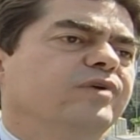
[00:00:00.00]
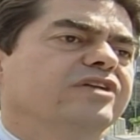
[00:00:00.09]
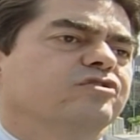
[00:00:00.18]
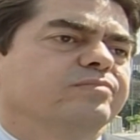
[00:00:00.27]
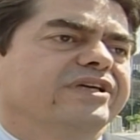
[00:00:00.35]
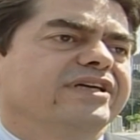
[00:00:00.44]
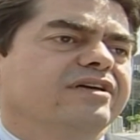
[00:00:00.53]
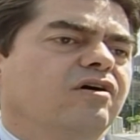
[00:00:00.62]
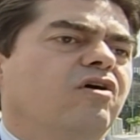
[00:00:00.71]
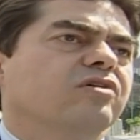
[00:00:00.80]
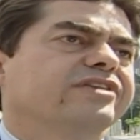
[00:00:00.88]
because we
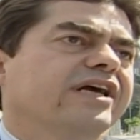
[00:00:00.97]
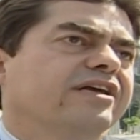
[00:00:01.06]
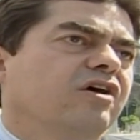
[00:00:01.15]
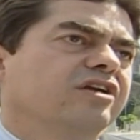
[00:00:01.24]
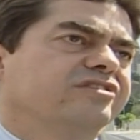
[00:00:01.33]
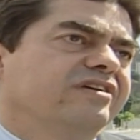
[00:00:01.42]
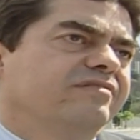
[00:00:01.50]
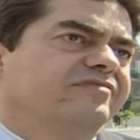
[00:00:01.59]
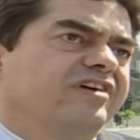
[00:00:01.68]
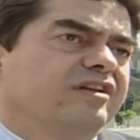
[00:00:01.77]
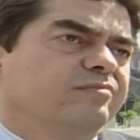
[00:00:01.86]
want to bring all
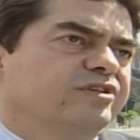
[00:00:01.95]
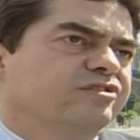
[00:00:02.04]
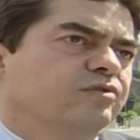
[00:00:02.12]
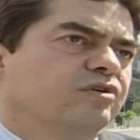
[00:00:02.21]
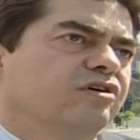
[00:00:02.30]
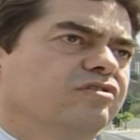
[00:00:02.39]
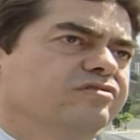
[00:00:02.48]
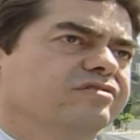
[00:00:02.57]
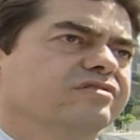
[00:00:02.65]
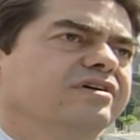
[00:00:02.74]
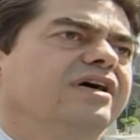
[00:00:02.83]
technology available
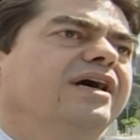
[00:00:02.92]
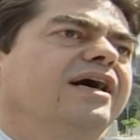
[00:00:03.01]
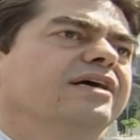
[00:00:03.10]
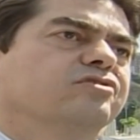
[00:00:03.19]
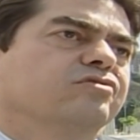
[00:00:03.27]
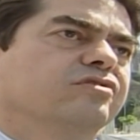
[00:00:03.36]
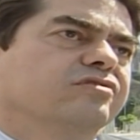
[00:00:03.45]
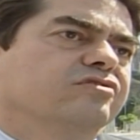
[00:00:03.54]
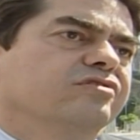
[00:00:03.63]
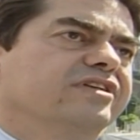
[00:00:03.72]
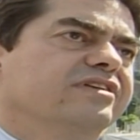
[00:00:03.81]
in the world
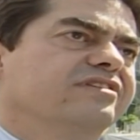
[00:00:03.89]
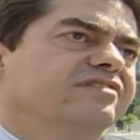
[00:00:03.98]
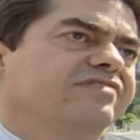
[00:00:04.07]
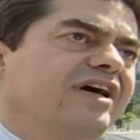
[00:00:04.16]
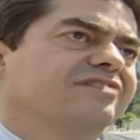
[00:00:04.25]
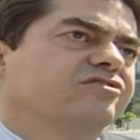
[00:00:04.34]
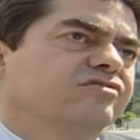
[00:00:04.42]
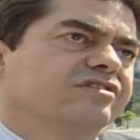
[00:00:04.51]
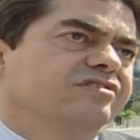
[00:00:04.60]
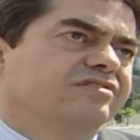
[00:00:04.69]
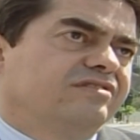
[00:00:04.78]
to, to these
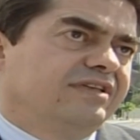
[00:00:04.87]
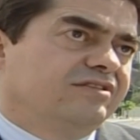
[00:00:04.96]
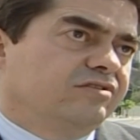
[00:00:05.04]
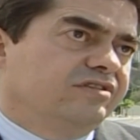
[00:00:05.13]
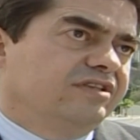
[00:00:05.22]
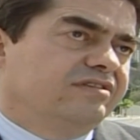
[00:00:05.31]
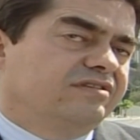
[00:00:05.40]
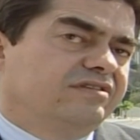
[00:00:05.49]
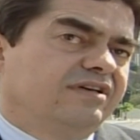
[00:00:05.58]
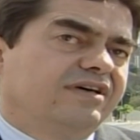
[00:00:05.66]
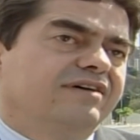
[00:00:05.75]
investors
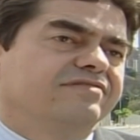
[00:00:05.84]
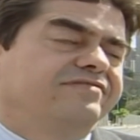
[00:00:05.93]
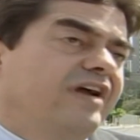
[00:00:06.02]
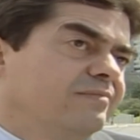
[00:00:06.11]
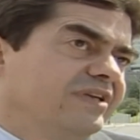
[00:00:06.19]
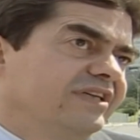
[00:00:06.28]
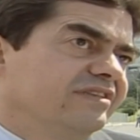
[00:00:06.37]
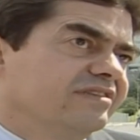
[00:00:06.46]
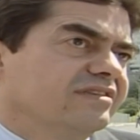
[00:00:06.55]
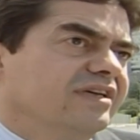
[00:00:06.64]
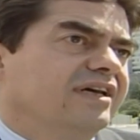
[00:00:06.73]
and to these uh,
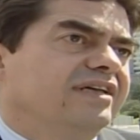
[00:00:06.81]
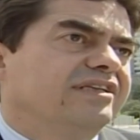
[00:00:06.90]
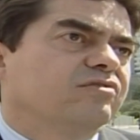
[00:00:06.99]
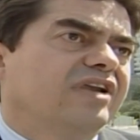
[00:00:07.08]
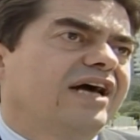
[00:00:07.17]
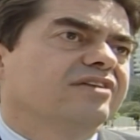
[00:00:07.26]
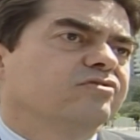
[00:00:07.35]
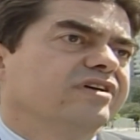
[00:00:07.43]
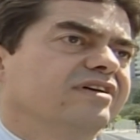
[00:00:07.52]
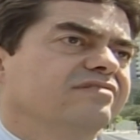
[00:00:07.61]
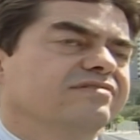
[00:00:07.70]
families
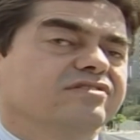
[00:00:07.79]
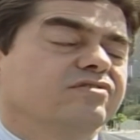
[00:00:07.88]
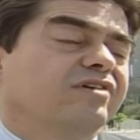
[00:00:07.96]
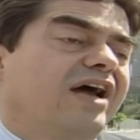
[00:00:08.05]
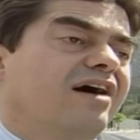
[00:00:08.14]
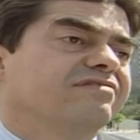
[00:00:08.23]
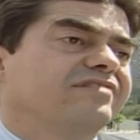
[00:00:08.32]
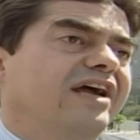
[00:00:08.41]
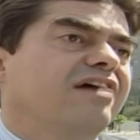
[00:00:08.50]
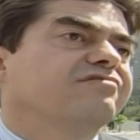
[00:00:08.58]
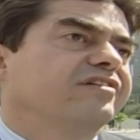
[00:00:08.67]
that would like to
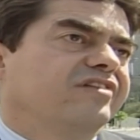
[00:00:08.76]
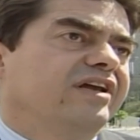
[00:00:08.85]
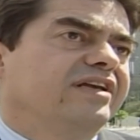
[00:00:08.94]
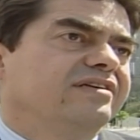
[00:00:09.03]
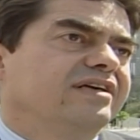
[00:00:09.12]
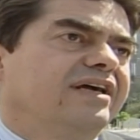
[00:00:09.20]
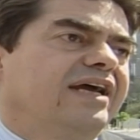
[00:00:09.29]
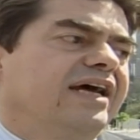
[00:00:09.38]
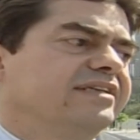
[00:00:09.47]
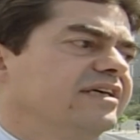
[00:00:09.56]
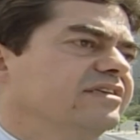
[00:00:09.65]
have, to have
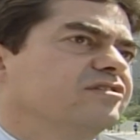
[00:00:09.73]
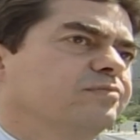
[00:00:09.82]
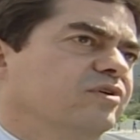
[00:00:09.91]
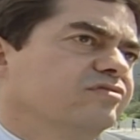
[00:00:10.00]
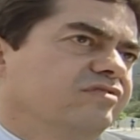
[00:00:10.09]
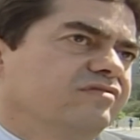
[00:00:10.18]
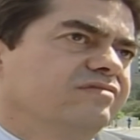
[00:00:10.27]
everything at their